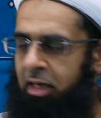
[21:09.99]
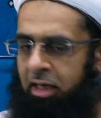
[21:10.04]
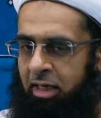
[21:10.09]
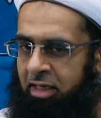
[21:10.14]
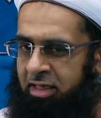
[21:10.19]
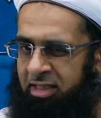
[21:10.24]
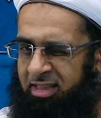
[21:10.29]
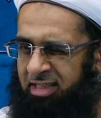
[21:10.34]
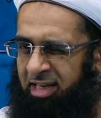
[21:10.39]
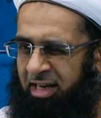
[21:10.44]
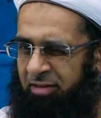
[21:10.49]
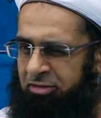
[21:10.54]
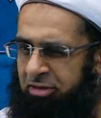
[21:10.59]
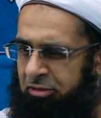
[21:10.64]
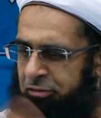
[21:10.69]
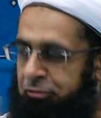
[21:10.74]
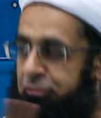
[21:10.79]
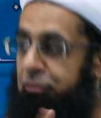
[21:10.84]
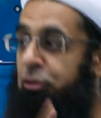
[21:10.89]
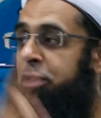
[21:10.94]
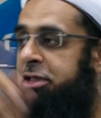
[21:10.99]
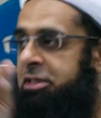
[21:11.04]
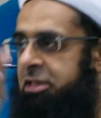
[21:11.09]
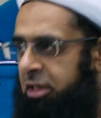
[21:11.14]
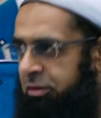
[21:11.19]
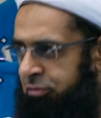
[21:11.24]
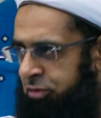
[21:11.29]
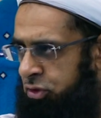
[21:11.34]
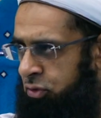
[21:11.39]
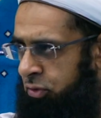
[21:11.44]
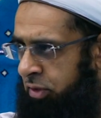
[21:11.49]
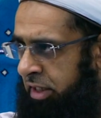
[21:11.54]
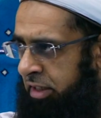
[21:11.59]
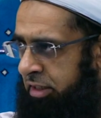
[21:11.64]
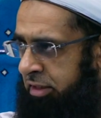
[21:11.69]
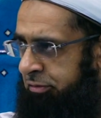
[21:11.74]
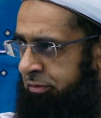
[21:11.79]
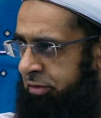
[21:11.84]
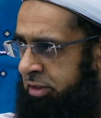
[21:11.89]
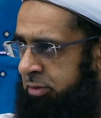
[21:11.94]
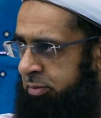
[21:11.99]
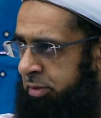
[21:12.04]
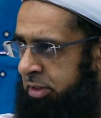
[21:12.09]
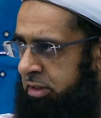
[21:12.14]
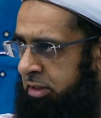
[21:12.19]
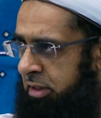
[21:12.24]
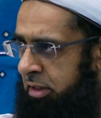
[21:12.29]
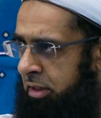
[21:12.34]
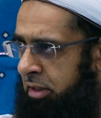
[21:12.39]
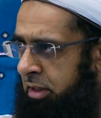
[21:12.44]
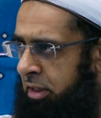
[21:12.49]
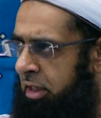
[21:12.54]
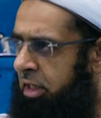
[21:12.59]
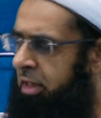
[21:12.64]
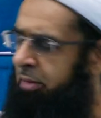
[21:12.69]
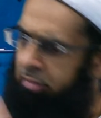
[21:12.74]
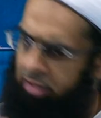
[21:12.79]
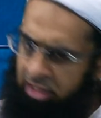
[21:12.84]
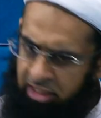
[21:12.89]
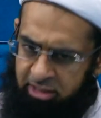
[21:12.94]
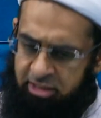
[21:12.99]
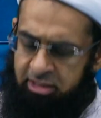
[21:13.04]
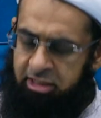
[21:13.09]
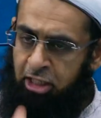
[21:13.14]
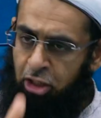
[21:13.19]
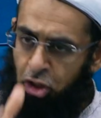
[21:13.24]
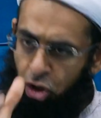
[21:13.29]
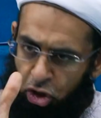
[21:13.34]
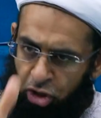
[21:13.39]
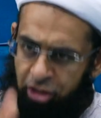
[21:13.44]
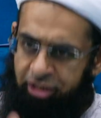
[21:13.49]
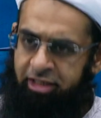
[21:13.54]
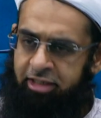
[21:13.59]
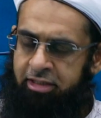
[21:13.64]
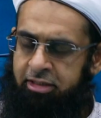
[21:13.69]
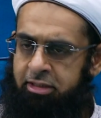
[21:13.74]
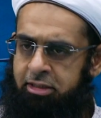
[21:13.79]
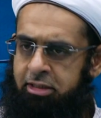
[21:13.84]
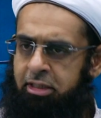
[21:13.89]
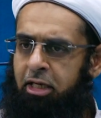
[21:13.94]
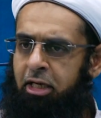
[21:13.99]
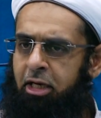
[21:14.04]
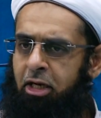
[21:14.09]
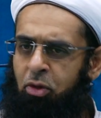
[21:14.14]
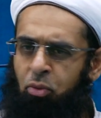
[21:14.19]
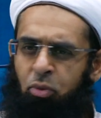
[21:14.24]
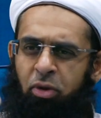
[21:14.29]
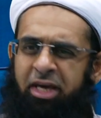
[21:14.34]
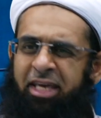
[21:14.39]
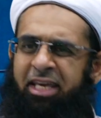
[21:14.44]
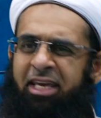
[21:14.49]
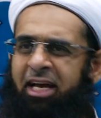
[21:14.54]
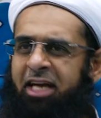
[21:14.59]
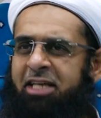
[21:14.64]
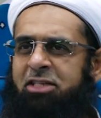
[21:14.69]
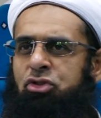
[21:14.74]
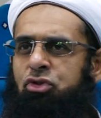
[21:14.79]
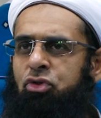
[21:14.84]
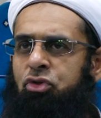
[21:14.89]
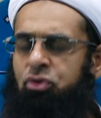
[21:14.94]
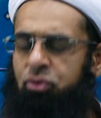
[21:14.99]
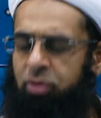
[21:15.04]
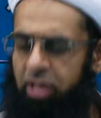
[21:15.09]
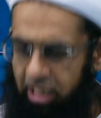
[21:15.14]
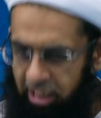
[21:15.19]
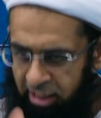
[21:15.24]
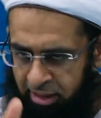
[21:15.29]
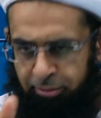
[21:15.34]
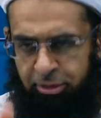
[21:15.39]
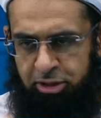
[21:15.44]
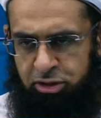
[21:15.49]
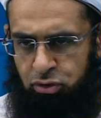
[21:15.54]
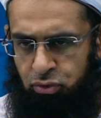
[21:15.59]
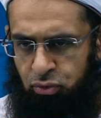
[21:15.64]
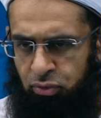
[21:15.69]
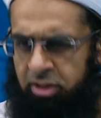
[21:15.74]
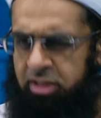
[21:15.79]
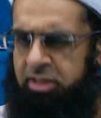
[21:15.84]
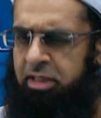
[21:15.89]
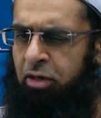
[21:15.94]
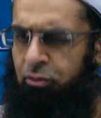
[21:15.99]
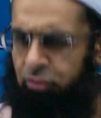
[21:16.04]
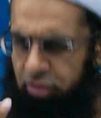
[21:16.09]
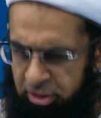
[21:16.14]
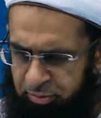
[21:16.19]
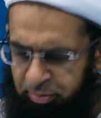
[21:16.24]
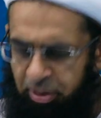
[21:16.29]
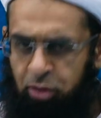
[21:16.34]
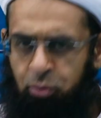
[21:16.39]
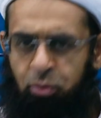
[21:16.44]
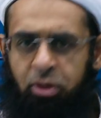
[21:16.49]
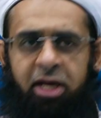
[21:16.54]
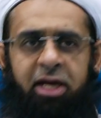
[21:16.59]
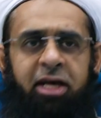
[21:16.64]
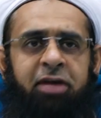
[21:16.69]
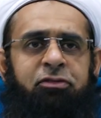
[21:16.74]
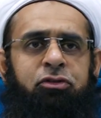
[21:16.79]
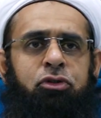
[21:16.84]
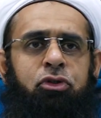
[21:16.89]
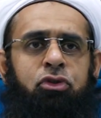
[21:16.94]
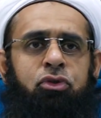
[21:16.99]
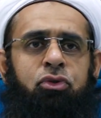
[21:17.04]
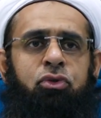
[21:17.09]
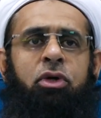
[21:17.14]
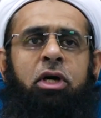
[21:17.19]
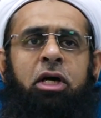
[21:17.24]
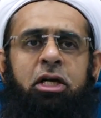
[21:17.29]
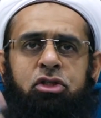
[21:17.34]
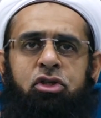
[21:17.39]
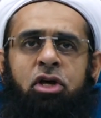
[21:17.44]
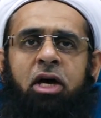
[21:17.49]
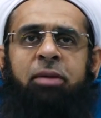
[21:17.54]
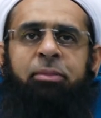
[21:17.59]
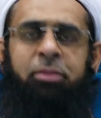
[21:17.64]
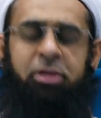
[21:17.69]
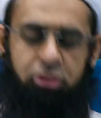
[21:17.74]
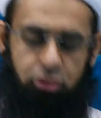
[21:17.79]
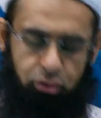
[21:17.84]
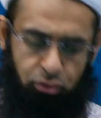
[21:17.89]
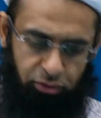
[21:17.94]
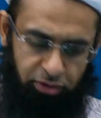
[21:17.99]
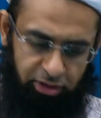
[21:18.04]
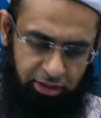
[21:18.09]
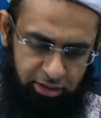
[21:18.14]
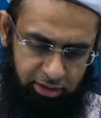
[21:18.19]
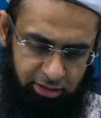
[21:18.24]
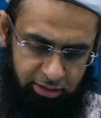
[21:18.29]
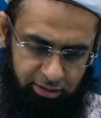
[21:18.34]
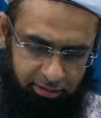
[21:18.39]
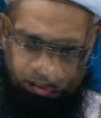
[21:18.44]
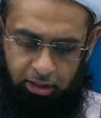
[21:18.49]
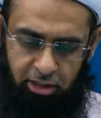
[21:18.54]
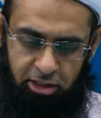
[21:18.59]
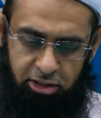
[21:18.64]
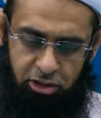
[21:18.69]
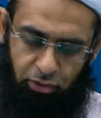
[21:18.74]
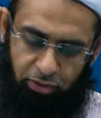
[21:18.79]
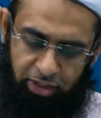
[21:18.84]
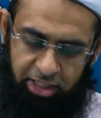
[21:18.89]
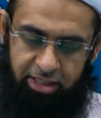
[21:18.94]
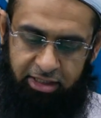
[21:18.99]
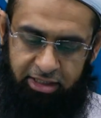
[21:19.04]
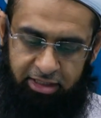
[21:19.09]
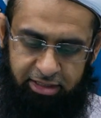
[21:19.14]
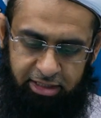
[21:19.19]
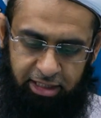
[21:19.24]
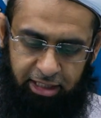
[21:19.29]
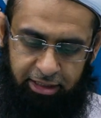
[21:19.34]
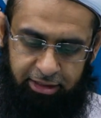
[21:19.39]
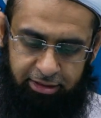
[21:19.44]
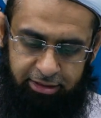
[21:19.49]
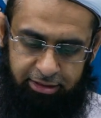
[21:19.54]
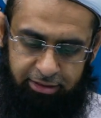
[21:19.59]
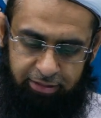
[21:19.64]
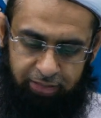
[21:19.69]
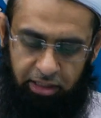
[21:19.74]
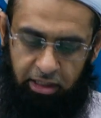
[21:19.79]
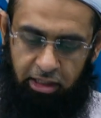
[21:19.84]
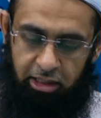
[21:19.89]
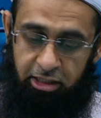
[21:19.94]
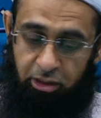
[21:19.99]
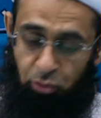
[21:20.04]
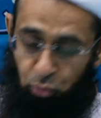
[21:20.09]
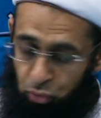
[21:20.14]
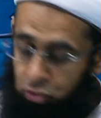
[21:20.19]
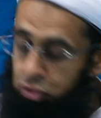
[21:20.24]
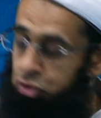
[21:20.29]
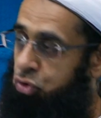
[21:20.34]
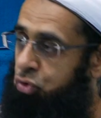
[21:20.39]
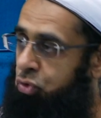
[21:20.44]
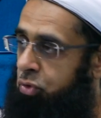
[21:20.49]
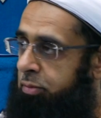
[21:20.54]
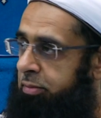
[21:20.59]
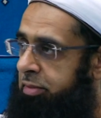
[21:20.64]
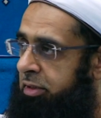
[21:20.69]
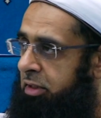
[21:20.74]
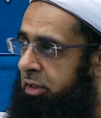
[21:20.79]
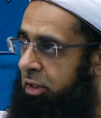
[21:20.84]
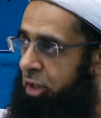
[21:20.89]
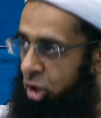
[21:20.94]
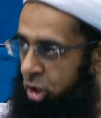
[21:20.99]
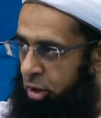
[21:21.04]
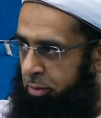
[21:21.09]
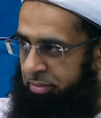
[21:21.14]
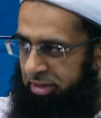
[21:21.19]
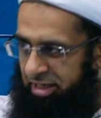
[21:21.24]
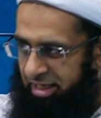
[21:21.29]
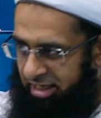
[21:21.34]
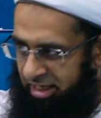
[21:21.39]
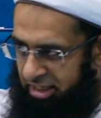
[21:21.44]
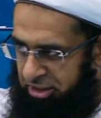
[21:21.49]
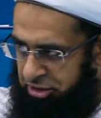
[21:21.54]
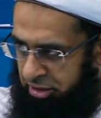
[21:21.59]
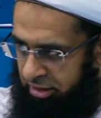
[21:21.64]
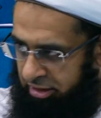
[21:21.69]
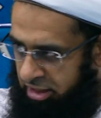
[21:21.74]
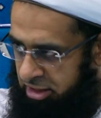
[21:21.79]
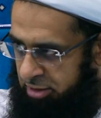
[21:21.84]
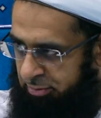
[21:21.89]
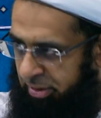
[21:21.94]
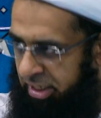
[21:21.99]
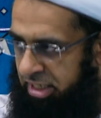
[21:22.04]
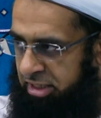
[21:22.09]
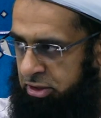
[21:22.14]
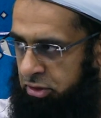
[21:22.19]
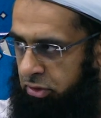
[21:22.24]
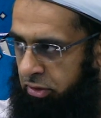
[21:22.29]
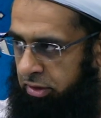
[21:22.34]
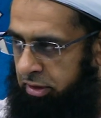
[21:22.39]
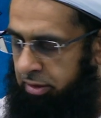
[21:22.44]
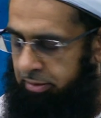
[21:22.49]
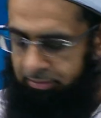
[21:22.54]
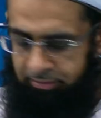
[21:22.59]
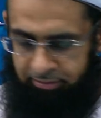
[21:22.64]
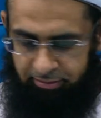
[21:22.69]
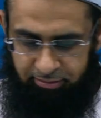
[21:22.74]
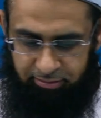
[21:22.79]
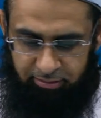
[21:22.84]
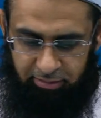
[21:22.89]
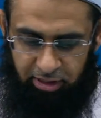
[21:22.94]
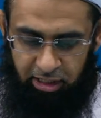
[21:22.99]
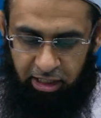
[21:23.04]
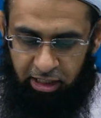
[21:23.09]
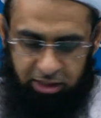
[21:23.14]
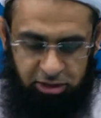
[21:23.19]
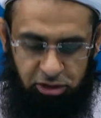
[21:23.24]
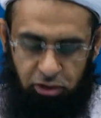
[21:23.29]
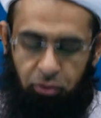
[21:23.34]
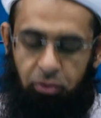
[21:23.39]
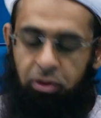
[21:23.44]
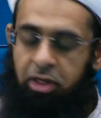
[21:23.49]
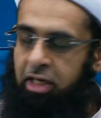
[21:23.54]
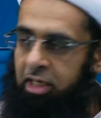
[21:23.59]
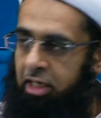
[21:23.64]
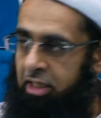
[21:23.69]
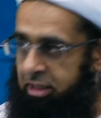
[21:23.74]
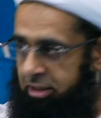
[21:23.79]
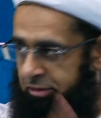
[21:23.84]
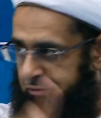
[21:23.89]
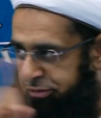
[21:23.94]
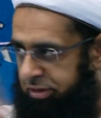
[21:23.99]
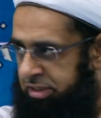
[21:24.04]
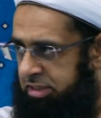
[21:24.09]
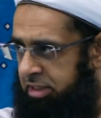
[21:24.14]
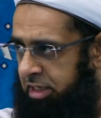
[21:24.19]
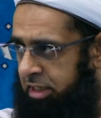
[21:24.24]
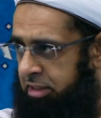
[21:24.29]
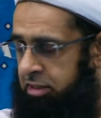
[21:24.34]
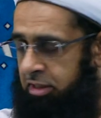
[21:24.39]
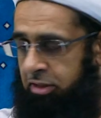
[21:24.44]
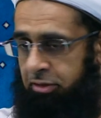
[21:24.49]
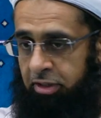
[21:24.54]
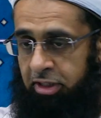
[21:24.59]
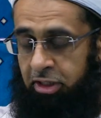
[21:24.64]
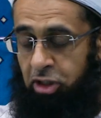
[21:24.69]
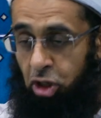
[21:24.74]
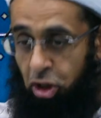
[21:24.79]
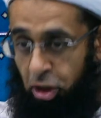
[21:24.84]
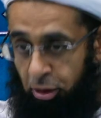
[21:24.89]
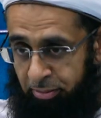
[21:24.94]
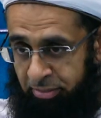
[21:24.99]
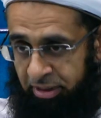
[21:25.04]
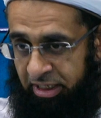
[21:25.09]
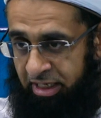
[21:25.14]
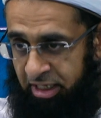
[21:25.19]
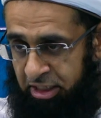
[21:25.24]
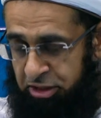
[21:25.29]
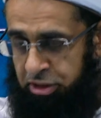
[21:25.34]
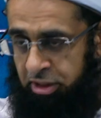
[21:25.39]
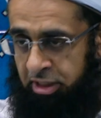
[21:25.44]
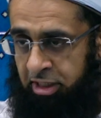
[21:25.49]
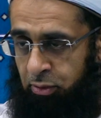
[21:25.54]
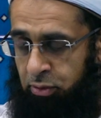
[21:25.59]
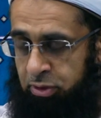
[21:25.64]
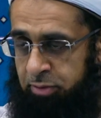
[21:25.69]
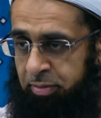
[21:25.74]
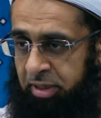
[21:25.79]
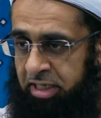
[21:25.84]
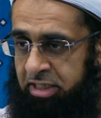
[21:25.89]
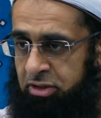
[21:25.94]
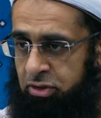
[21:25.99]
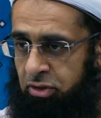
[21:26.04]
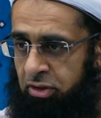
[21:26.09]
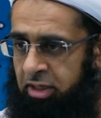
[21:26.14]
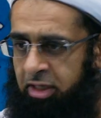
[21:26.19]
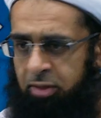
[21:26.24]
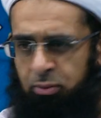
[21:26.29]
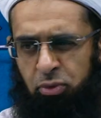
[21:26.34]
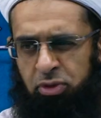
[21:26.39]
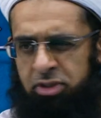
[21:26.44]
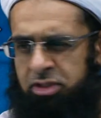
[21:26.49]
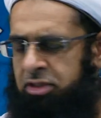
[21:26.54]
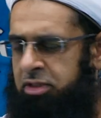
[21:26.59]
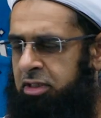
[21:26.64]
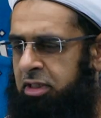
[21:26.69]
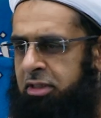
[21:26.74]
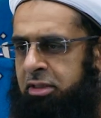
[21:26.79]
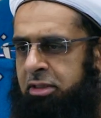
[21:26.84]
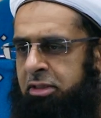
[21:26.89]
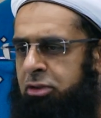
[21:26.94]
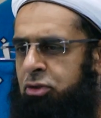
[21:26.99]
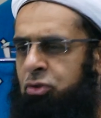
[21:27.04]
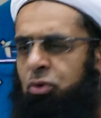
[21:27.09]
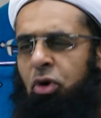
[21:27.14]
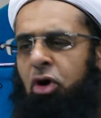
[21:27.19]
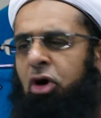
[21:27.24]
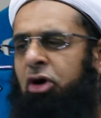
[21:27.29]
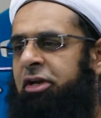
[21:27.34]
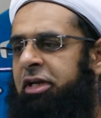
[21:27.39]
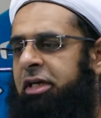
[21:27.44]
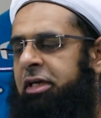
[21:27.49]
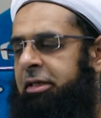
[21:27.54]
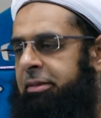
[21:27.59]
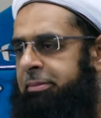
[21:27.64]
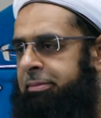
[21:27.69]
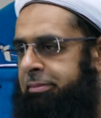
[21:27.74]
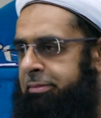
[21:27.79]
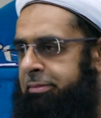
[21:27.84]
He doesn't have the full servitude like the first person, but he still honors what he has to do that I must do this, I respect what I have to do, so I must do this. So in this case, the wujub, the obligation that's placed on him, so, in the first category, the obligation that was placed on him was just to honor him.